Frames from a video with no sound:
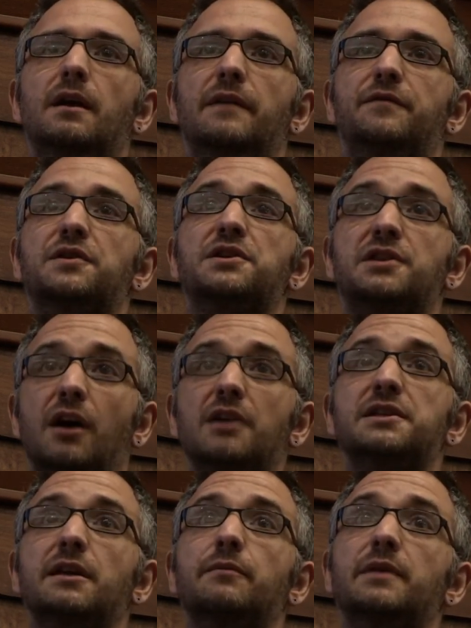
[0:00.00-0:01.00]
If you're
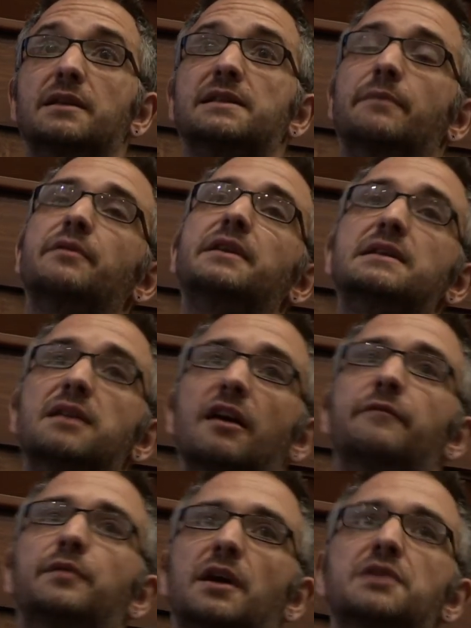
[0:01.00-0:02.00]
starting within some of these
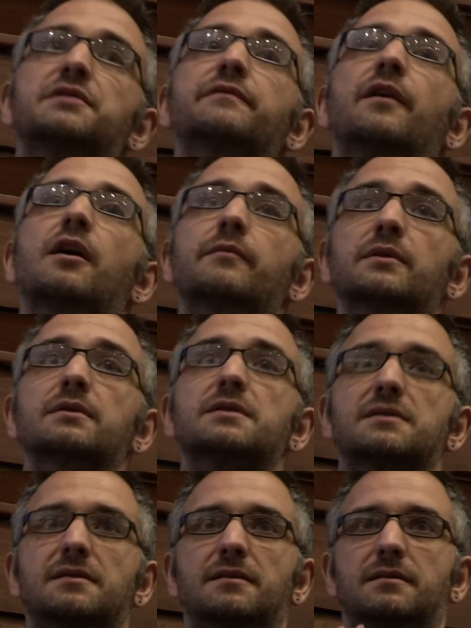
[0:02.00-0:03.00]
live production
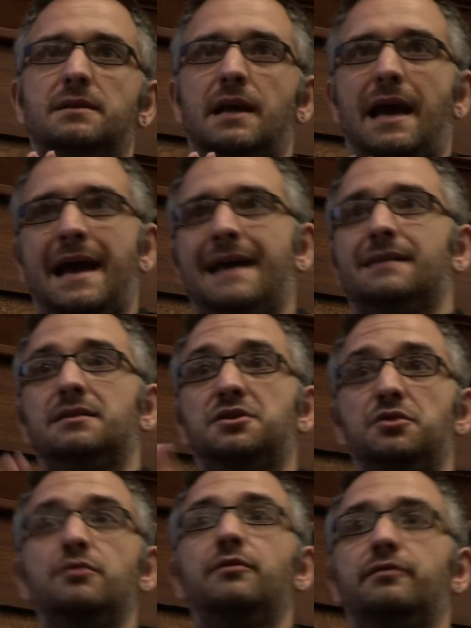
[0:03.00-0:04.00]
environments to add 2,